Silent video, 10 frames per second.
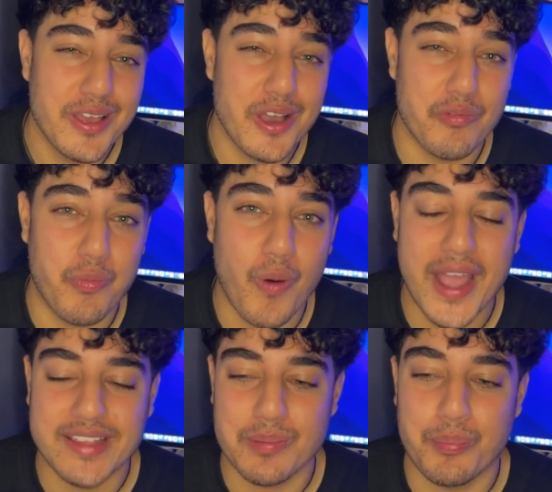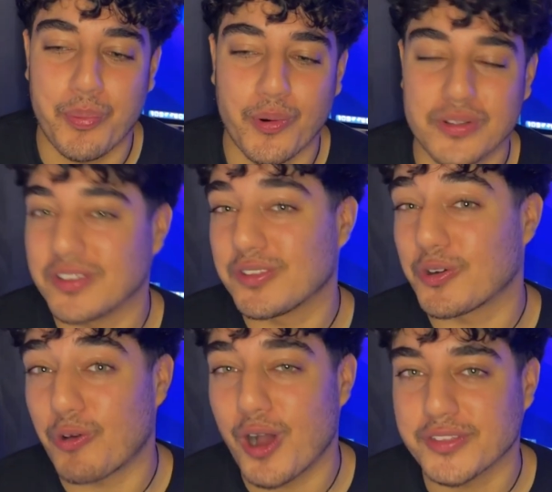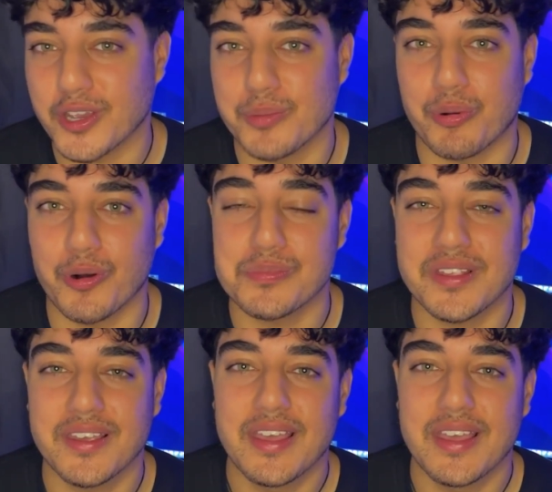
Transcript: of why it's important to craft a good prompt.